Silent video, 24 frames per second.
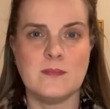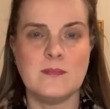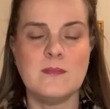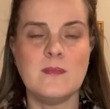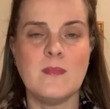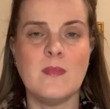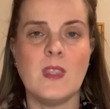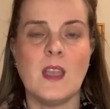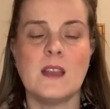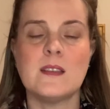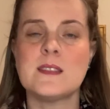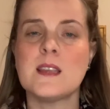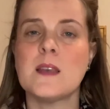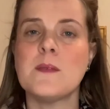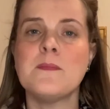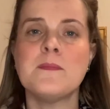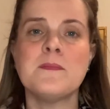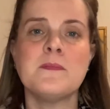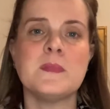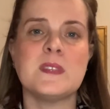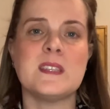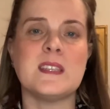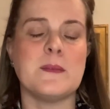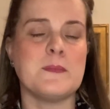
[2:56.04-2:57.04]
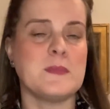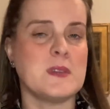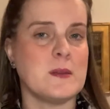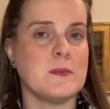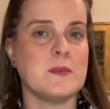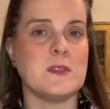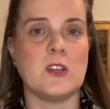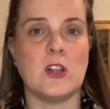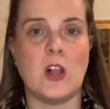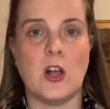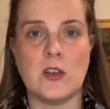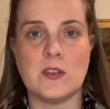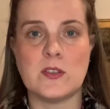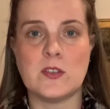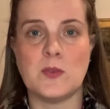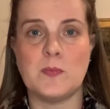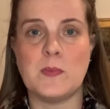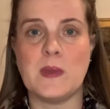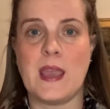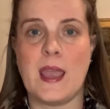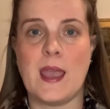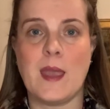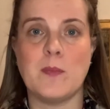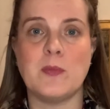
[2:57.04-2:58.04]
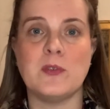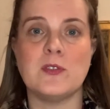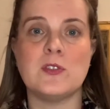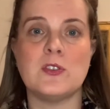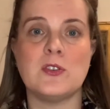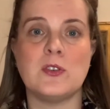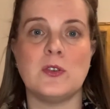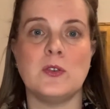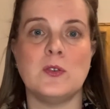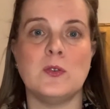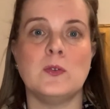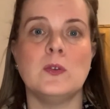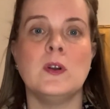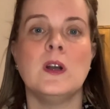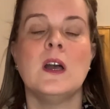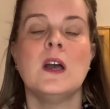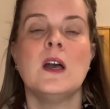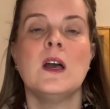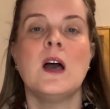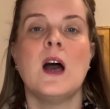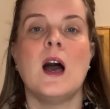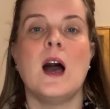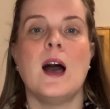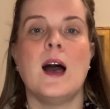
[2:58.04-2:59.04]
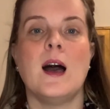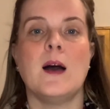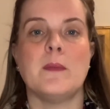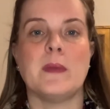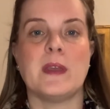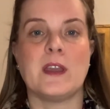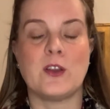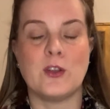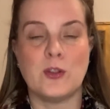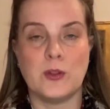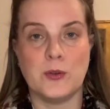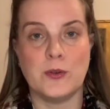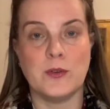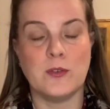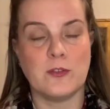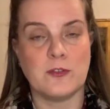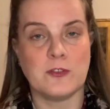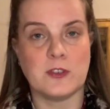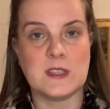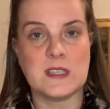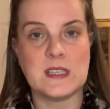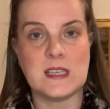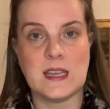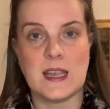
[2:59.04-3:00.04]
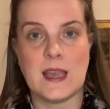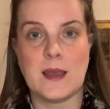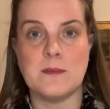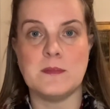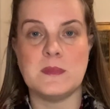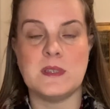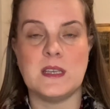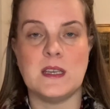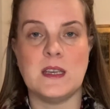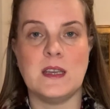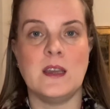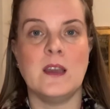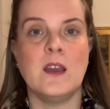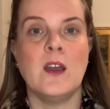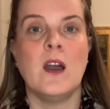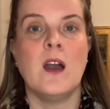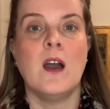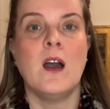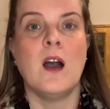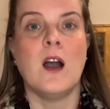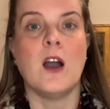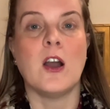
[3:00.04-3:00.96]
Some symptoms you'll also be able to include for TMD are